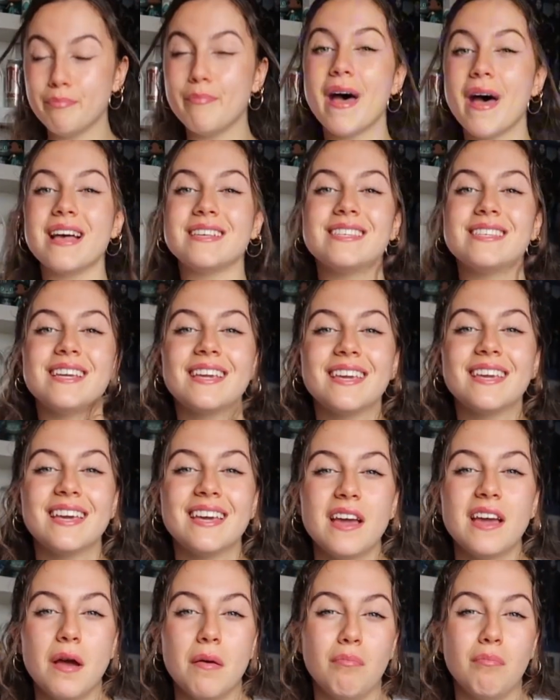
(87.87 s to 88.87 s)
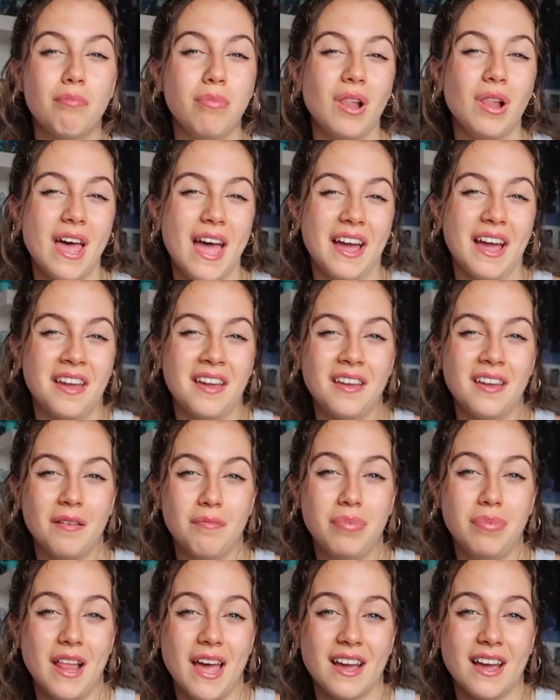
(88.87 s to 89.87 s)
basic
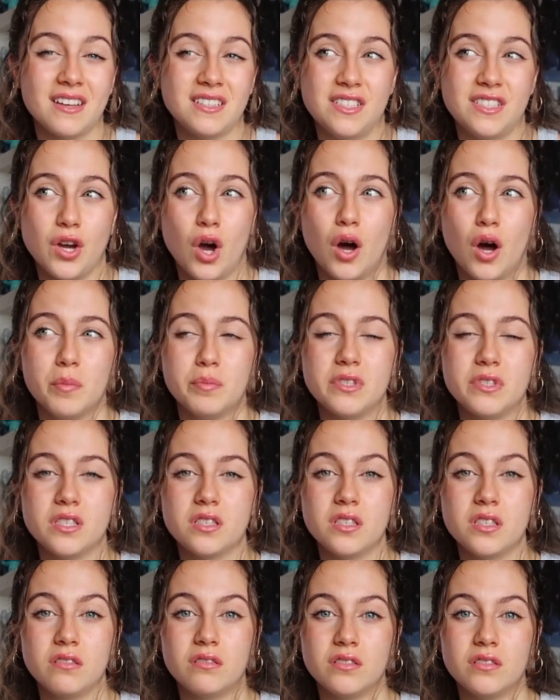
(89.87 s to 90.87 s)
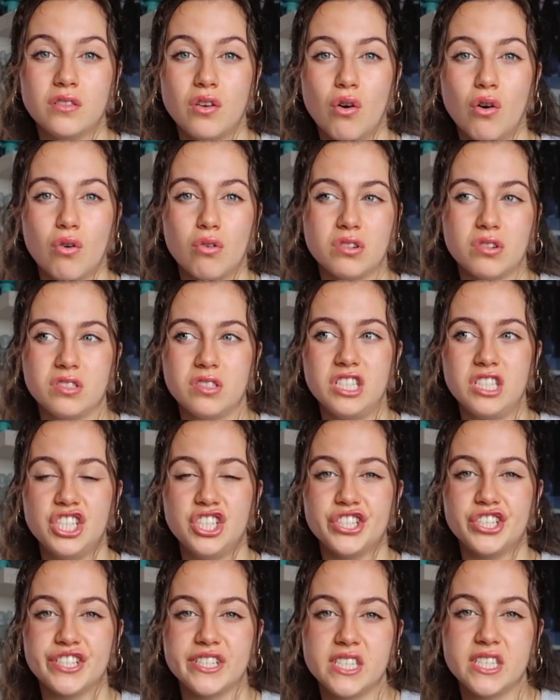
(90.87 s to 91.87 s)
black tops or
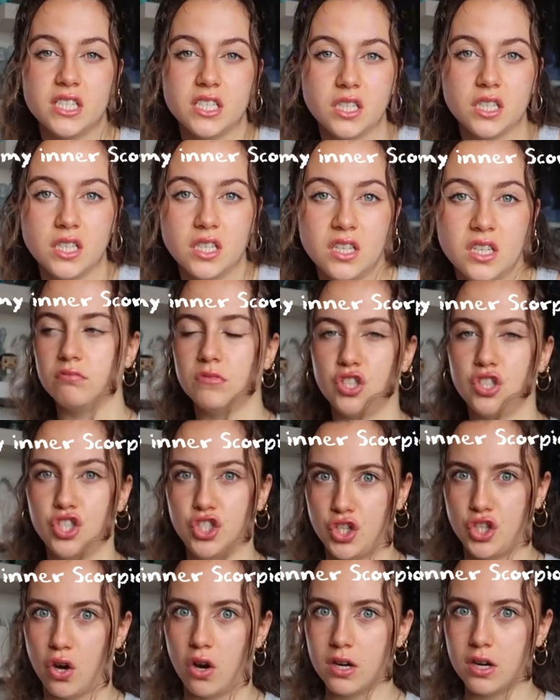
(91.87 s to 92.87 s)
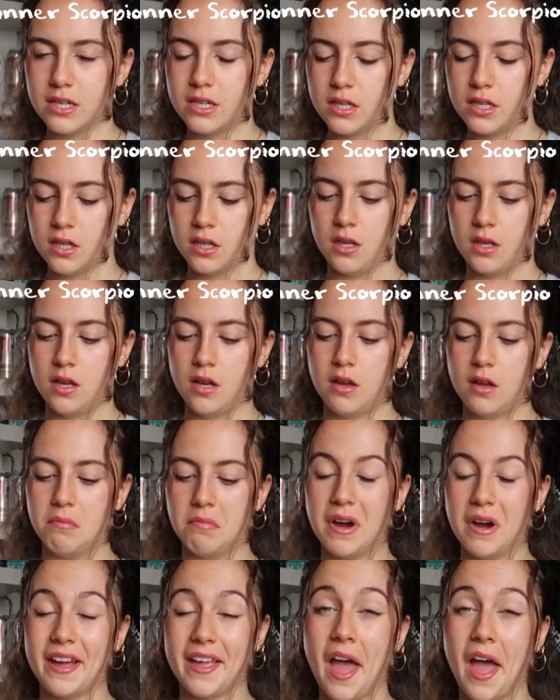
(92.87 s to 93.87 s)
t-shirts. Shocked,
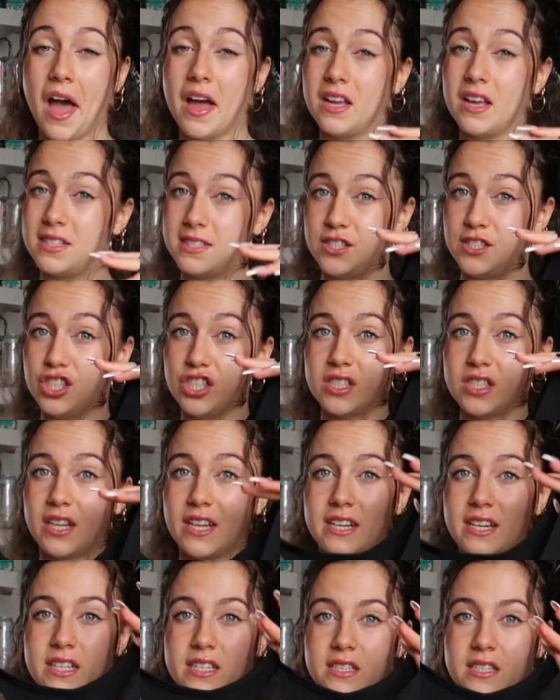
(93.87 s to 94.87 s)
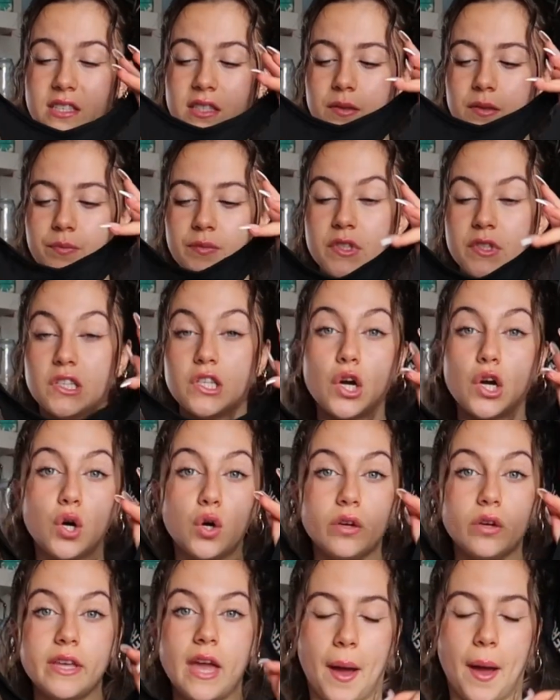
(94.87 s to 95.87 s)
but yeah, it's just like this.
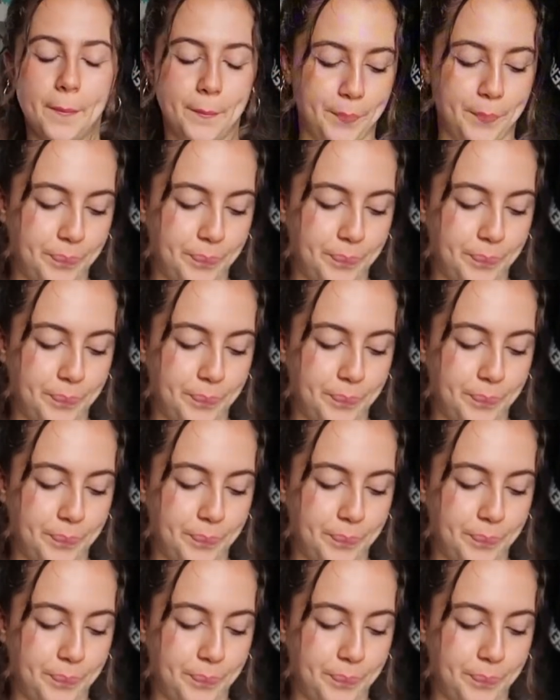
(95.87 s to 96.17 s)
So yeah,